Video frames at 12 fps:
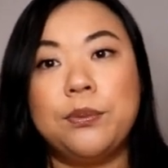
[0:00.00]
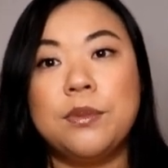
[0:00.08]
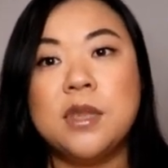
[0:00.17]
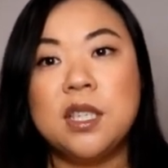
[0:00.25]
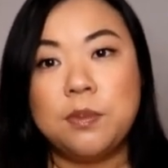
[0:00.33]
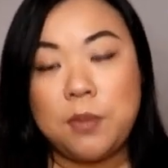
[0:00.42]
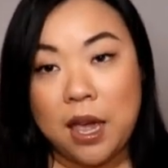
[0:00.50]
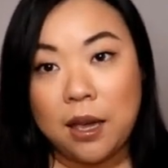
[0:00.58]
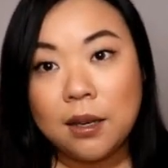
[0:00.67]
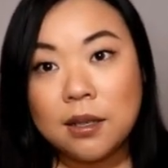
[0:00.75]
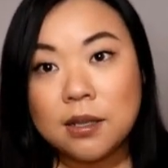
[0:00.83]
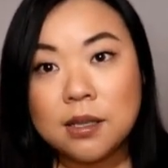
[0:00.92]

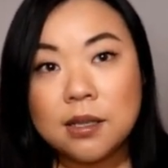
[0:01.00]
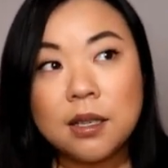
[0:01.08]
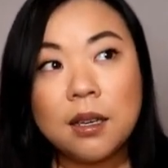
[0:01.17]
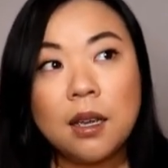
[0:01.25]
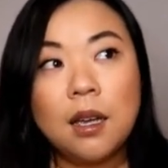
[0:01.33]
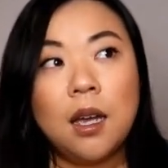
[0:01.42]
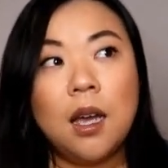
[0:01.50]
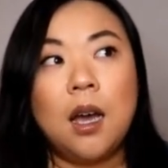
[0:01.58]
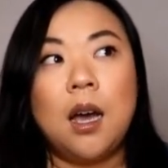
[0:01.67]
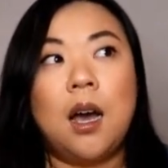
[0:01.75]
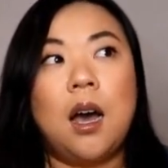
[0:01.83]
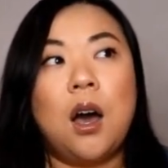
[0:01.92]
Spanx.
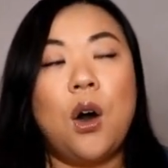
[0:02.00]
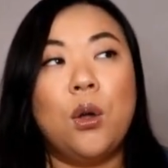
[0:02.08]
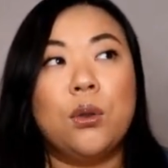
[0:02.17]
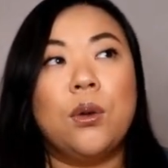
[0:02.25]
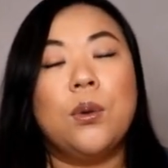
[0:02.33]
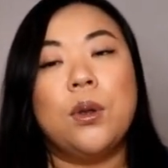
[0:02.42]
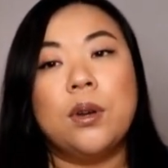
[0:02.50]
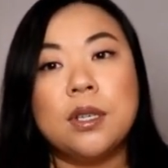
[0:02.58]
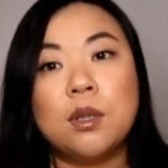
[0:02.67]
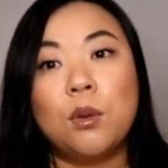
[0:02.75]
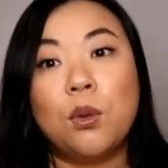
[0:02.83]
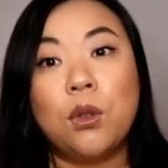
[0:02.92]
Although there
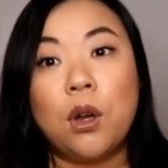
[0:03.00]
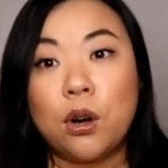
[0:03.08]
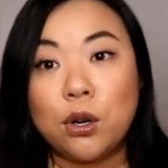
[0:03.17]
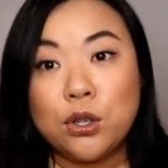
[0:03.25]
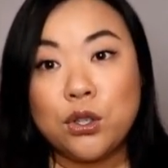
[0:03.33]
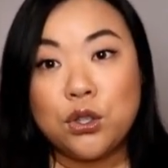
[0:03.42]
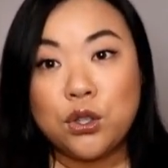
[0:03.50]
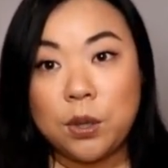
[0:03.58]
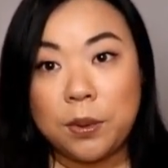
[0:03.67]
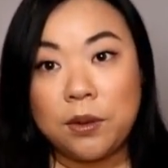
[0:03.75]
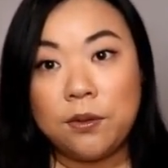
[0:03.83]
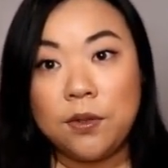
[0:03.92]
is a large
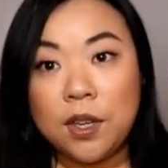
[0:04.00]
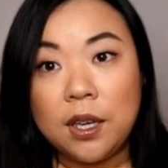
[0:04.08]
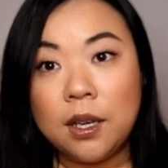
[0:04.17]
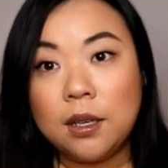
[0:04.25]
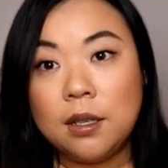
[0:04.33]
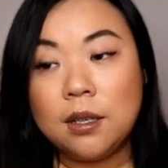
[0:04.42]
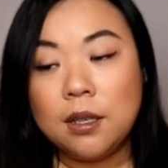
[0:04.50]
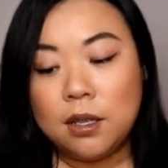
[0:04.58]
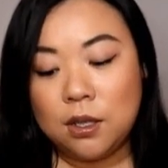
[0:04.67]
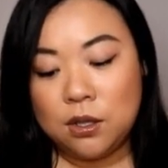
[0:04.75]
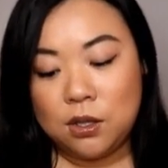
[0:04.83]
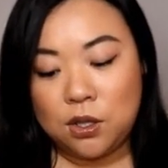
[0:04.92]
shipping fee,
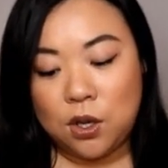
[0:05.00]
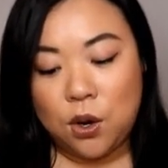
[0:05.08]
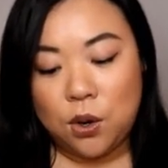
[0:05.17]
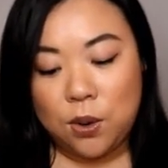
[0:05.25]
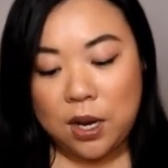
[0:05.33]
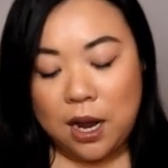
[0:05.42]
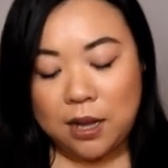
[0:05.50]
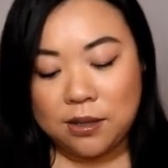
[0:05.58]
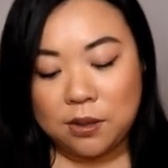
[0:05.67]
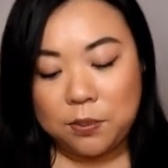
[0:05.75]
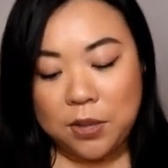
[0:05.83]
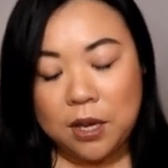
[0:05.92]
so it
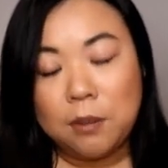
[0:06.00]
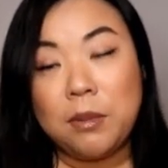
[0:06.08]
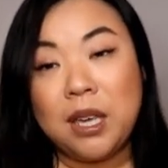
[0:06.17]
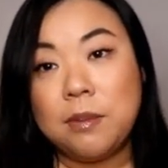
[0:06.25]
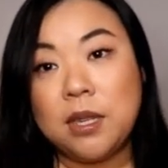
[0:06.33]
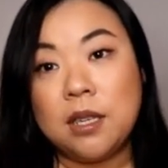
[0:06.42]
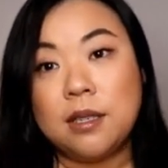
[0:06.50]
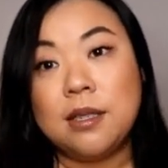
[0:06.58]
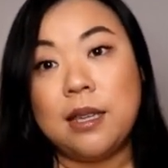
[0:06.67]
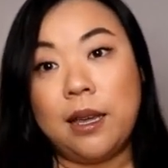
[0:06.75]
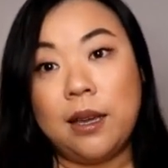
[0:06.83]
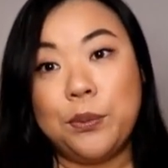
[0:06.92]
ends up being maybe the
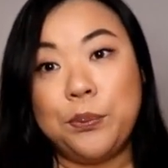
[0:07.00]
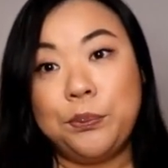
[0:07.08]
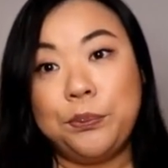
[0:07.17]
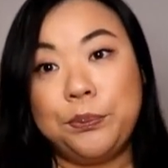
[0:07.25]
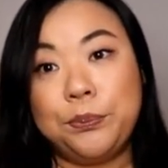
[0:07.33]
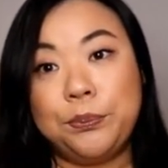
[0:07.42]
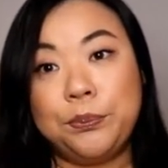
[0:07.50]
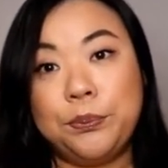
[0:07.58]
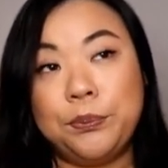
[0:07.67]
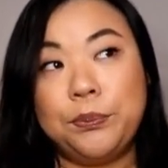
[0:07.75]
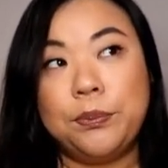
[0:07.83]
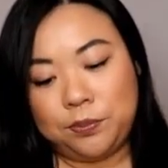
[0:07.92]
same.
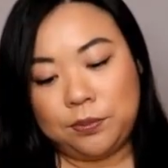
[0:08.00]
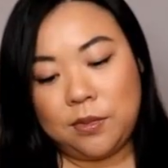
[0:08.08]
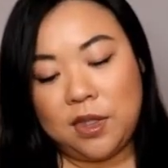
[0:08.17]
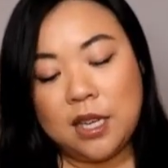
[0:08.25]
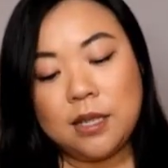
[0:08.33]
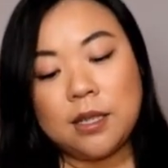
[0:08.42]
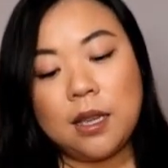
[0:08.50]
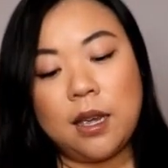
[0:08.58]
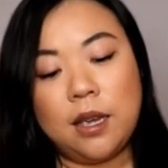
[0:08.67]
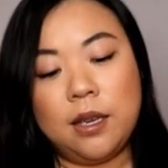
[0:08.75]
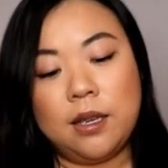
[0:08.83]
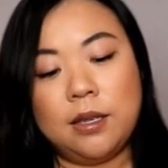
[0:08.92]
This
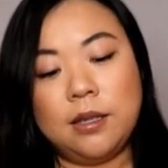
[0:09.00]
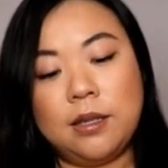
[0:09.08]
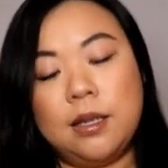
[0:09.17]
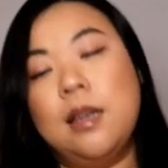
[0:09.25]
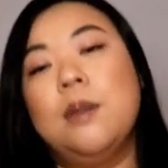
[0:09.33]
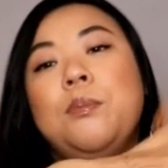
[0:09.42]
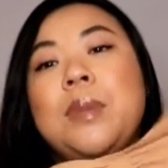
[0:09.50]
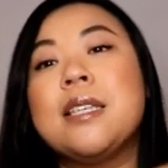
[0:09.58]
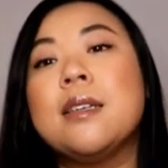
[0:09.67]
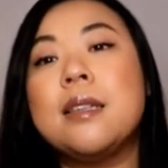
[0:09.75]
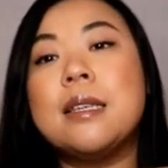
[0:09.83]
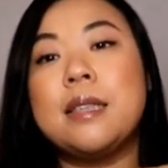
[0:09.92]
is
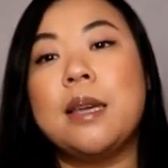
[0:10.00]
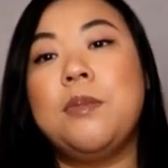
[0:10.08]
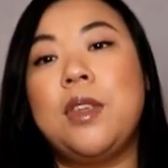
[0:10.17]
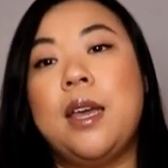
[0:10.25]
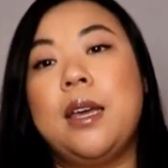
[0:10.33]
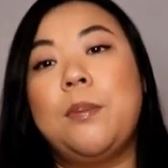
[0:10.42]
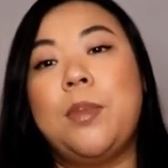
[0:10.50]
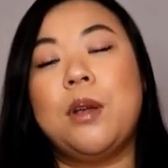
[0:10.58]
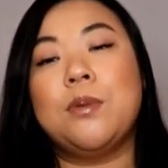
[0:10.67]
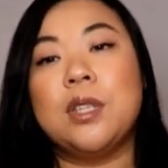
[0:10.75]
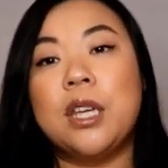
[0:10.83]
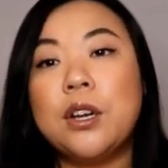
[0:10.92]
basically the same thing, but
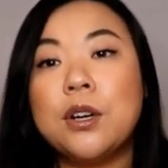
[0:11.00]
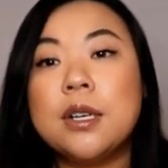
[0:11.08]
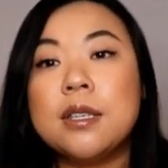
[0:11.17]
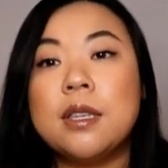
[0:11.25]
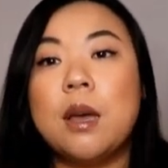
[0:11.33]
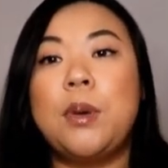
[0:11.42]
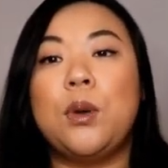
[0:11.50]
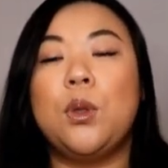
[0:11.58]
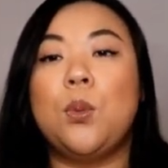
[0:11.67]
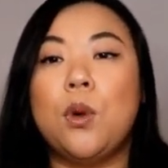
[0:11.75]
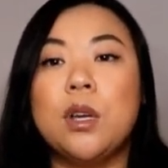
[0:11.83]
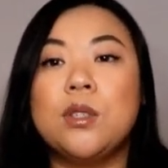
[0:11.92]
I was curious about
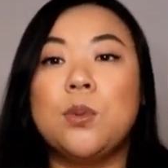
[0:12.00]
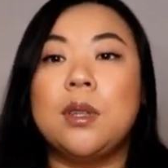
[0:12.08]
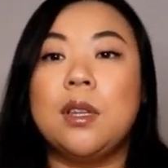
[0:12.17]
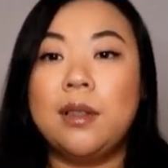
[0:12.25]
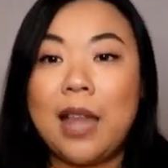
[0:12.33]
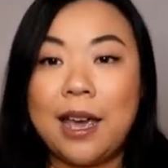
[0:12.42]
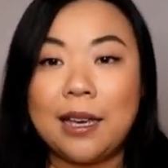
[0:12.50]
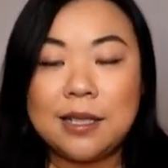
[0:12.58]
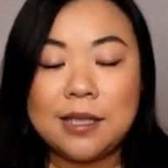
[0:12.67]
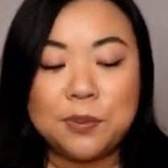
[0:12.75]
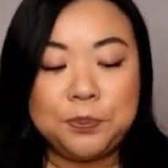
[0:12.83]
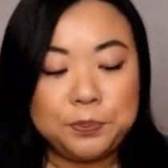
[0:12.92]
the ones with the
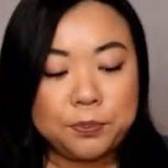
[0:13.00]
legs,